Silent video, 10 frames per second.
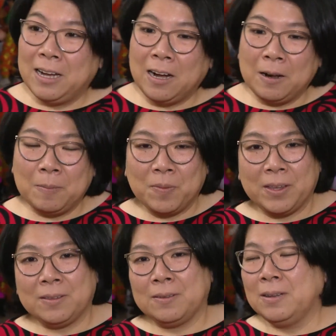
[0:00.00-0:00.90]
um,
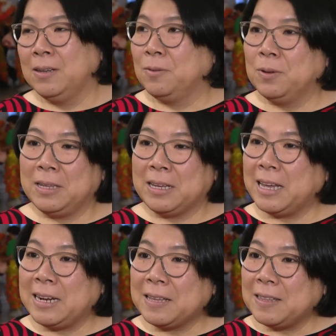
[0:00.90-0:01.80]
and really
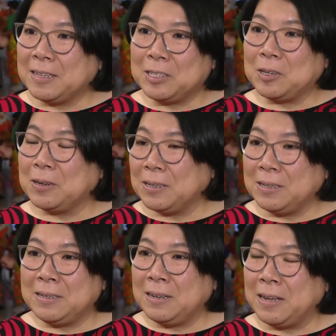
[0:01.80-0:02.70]
getting things
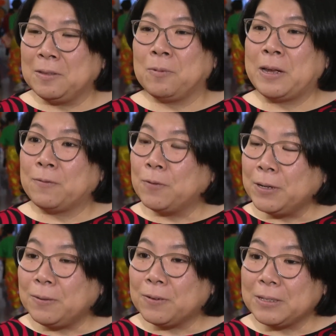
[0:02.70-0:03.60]
started on the right
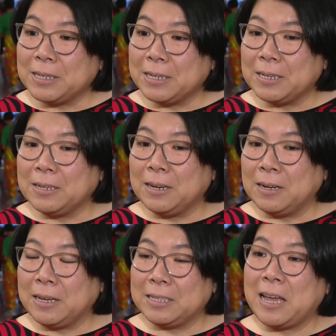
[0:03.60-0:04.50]
foot for the year,
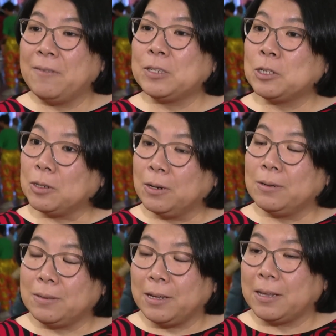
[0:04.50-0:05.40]
uh, and to have it
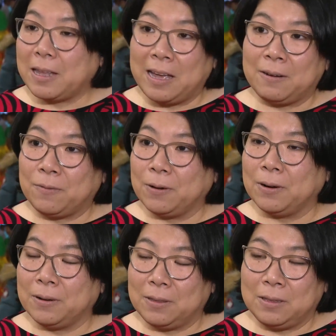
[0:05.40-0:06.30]
start like that
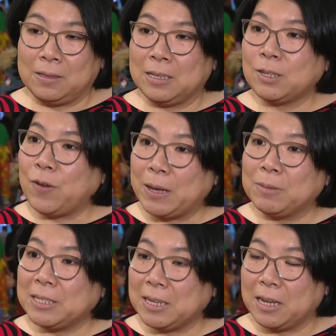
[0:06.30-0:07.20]
for these
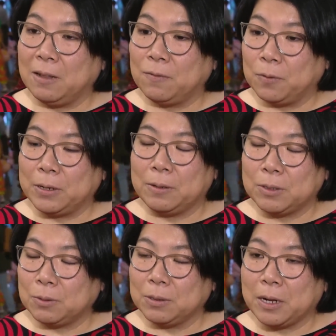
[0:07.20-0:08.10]
families in California
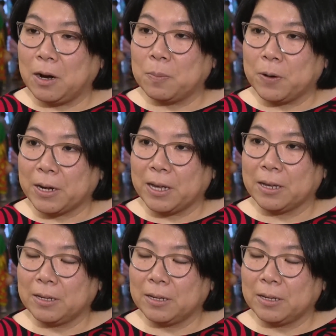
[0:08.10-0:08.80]
was really heartbreaking.